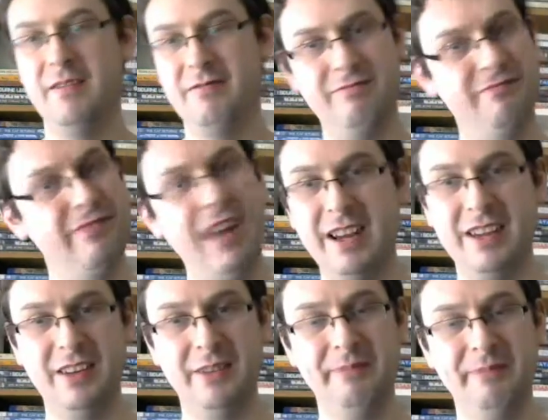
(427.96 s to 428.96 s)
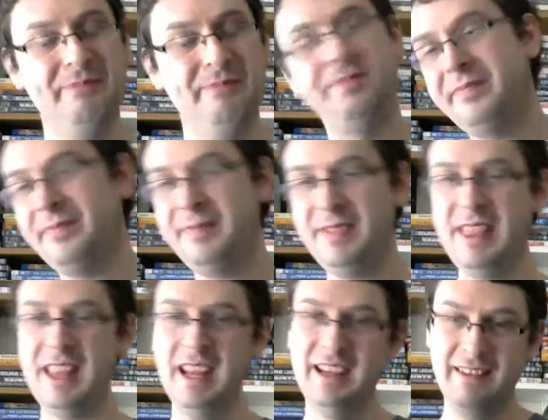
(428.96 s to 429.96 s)
Thank you.
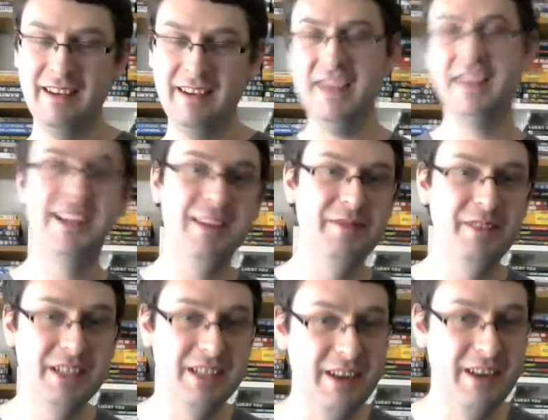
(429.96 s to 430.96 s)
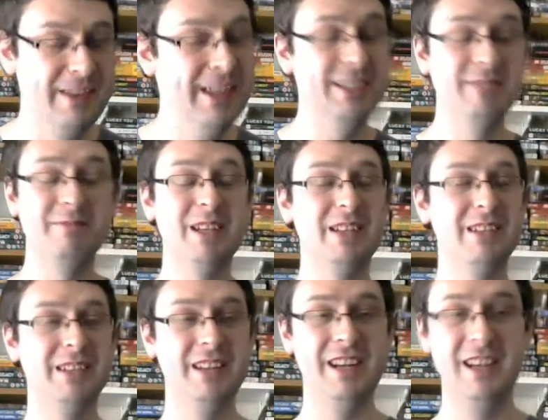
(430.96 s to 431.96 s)
I give it this high rating
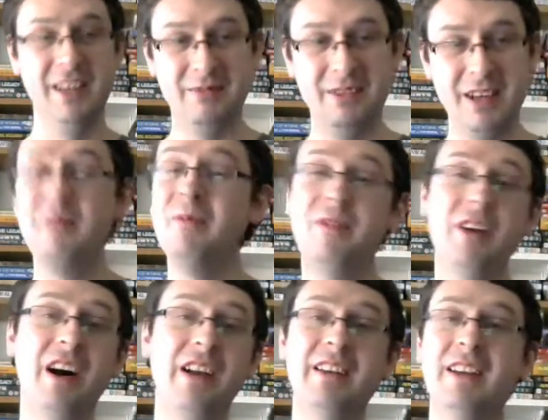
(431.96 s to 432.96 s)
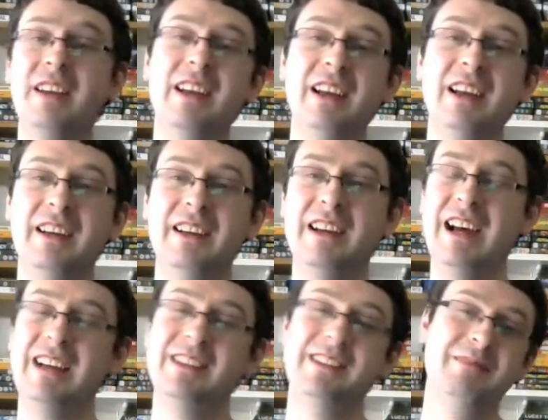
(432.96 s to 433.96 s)
because I love dumb fun,
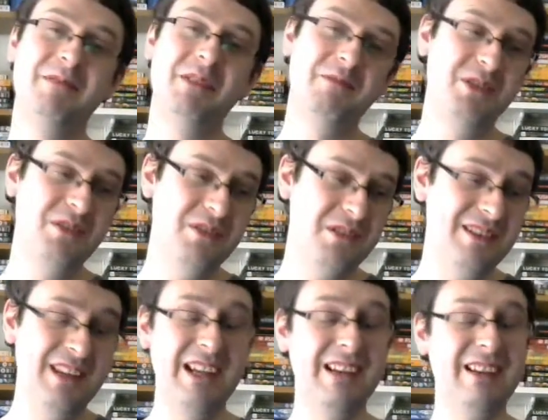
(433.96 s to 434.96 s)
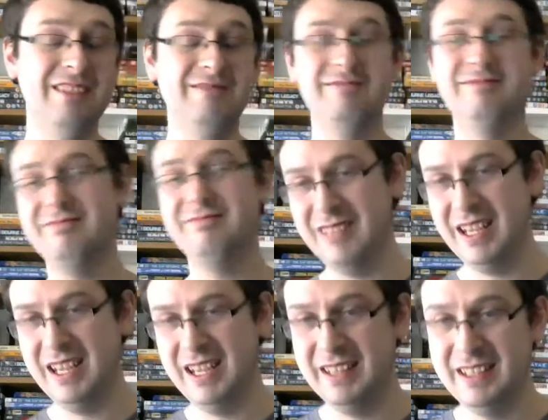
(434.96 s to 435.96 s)
and sometimes you just need it.
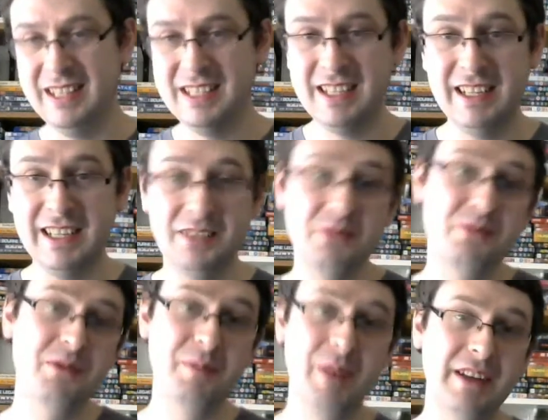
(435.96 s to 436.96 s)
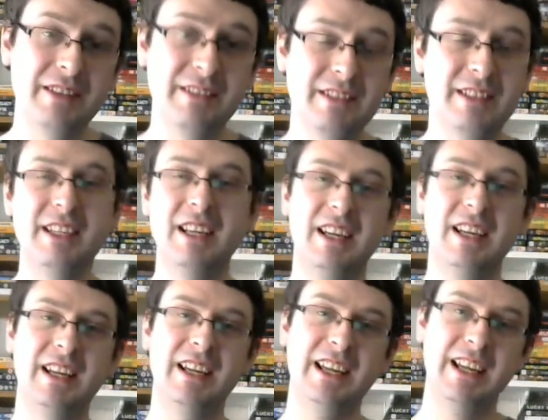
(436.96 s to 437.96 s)
This clicks all the buttons.
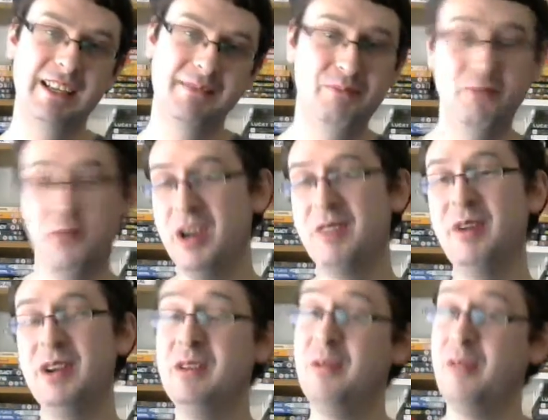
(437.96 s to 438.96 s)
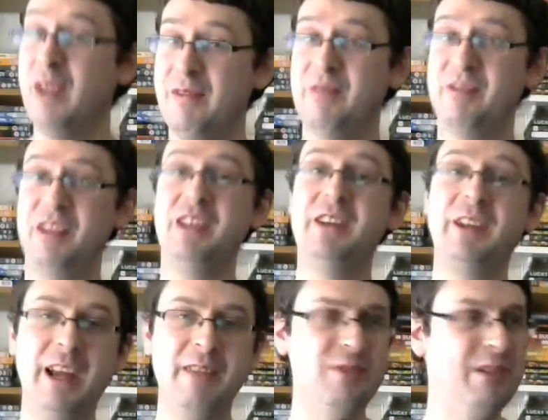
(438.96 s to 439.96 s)
It's one of my new favourite video
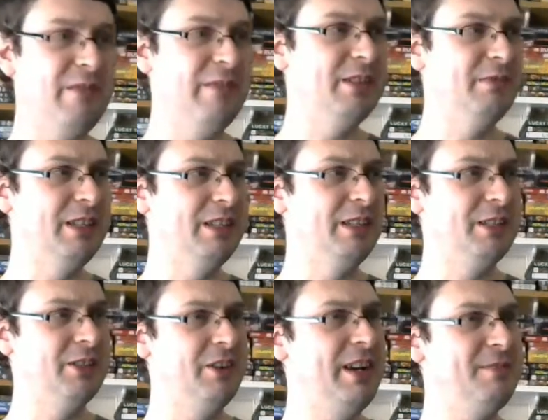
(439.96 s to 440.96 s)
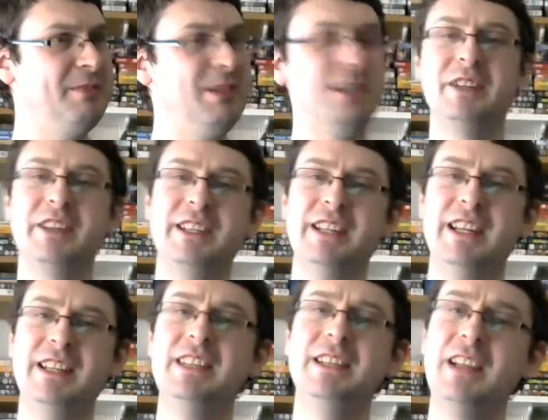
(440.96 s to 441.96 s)
game movies, which is strange because I said
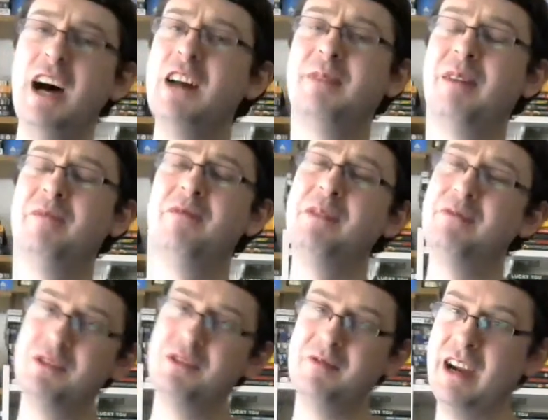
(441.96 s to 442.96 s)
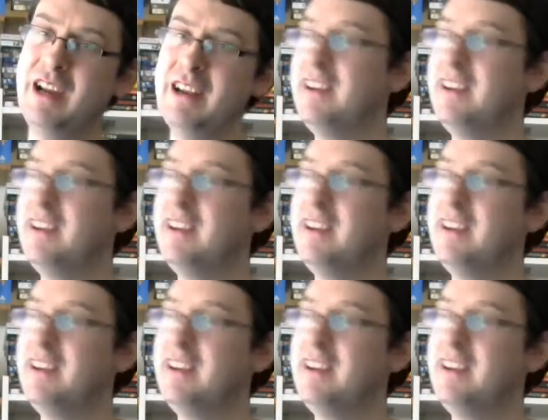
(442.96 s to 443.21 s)
this last month with Tomb Raider.